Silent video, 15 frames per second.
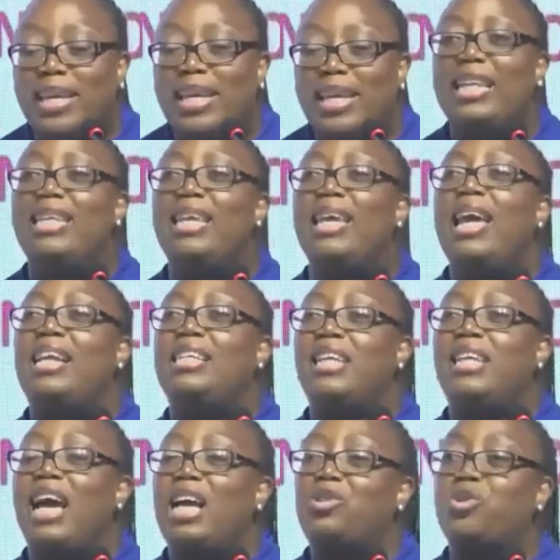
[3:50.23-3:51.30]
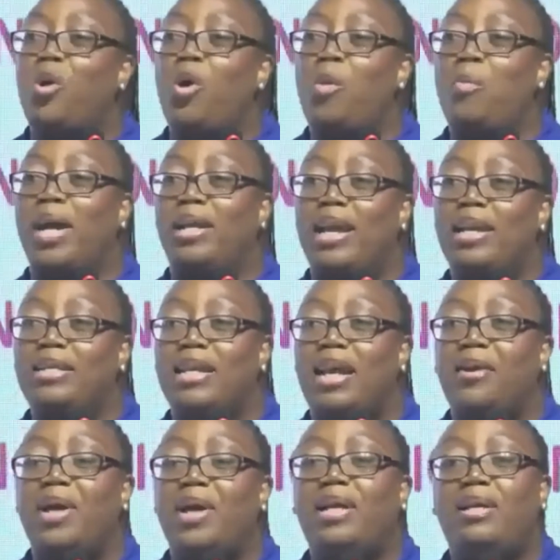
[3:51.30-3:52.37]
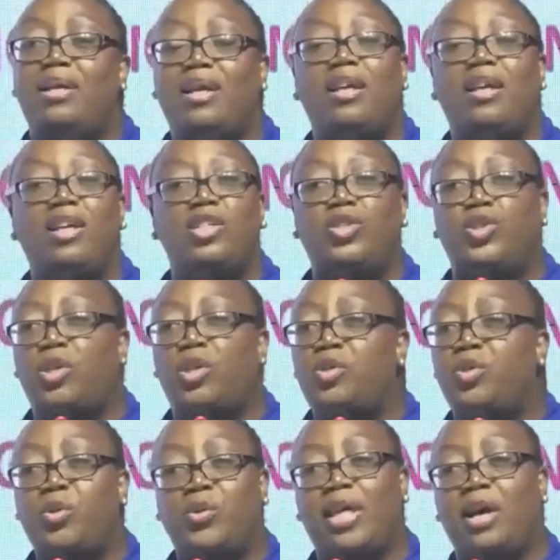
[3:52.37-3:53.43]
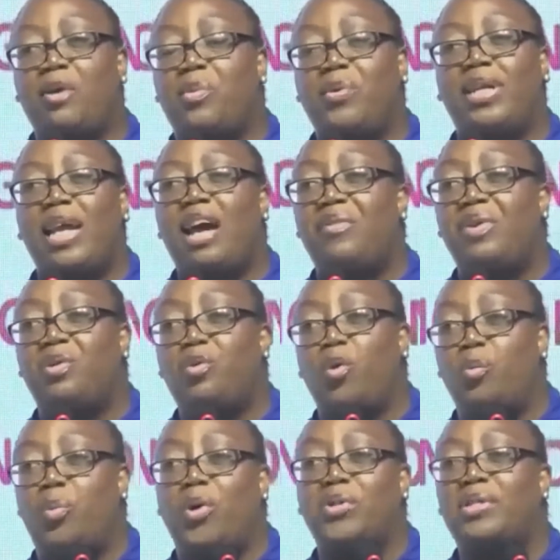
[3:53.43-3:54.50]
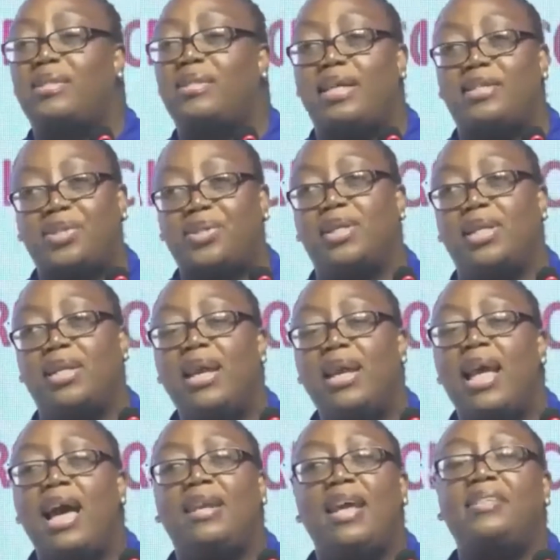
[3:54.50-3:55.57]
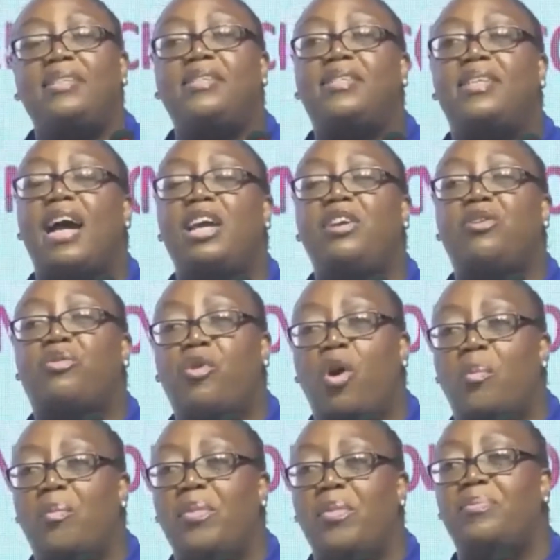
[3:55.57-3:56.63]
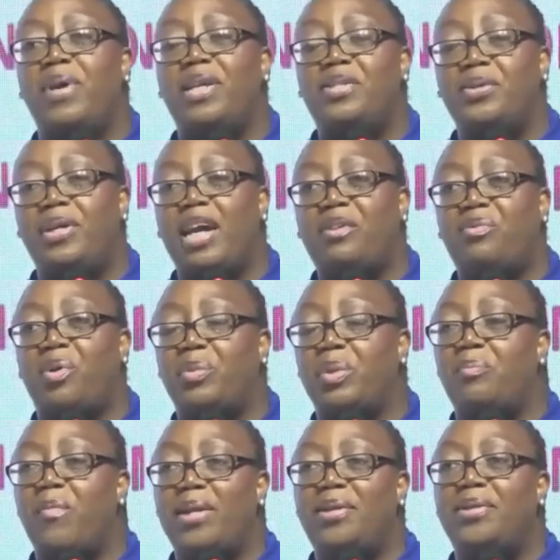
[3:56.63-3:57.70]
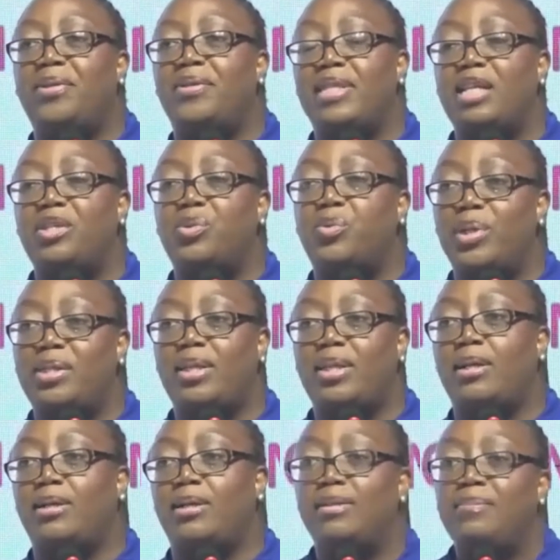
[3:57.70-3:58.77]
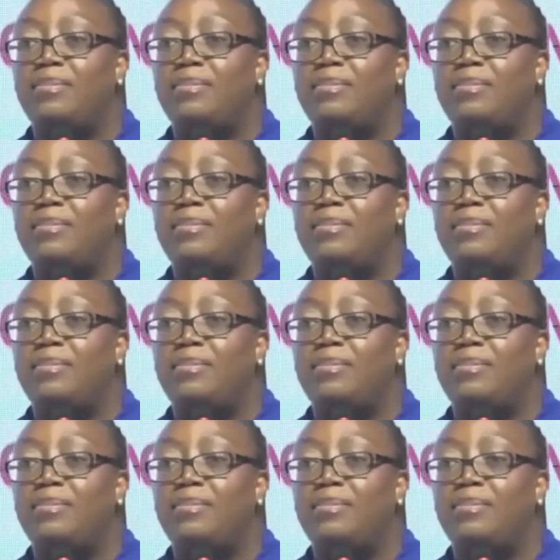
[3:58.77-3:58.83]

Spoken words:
In the end, she had to call my line directly just so that we would have a robust session. And that is the kind of commitment you get from the mentors at WISCAR.